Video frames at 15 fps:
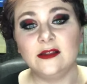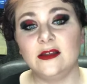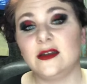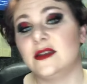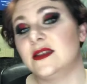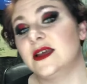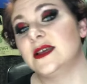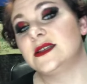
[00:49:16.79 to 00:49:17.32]

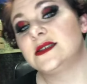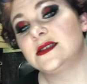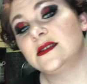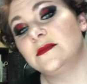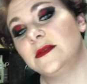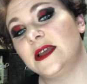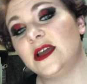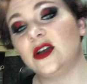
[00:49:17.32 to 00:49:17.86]
Look at this.
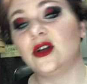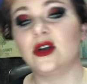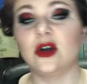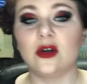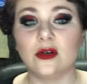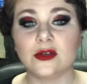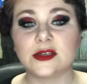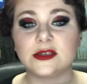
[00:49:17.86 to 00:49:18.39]
I'm like a
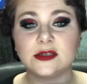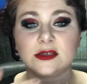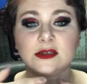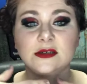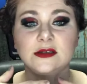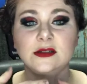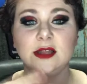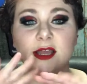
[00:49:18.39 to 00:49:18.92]
ghost.
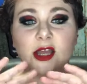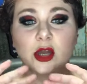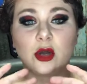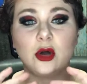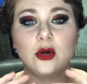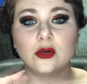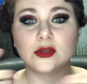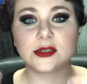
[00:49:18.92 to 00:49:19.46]
Like a
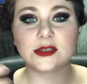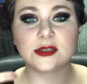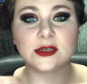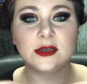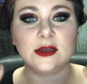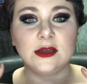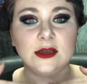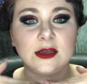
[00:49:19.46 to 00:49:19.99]

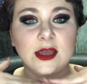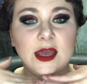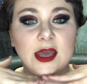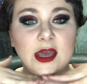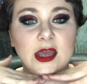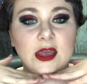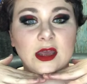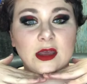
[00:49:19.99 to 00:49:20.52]
ghost.
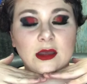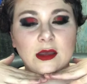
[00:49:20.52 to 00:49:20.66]
Okay.